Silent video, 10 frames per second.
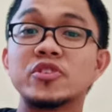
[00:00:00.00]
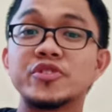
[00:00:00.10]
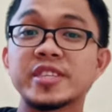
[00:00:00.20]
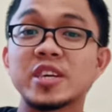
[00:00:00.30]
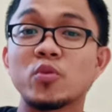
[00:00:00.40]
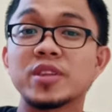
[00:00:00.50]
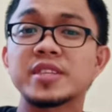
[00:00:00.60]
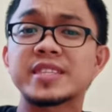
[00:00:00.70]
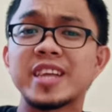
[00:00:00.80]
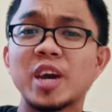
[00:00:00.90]
Just a quick
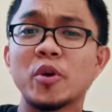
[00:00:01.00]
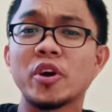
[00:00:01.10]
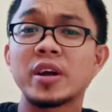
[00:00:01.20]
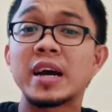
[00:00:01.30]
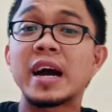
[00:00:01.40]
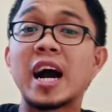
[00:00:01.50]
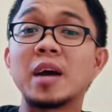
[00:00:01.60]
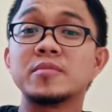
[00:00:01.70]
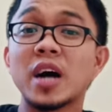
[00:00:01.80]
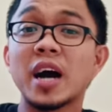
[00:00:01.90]
disclaimer,
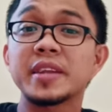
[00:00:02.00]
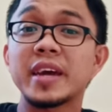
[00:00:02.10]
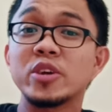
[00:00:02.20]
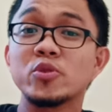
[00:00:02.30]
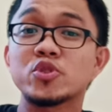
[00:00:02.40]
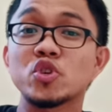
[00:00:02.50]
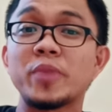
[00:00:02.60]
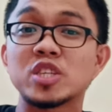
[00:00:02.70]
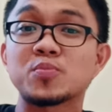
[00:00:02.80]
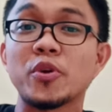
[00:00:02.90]
I'm not a YouTube
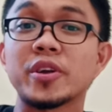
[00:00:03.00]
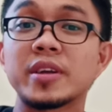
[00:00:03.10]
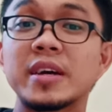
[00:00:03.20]
expert.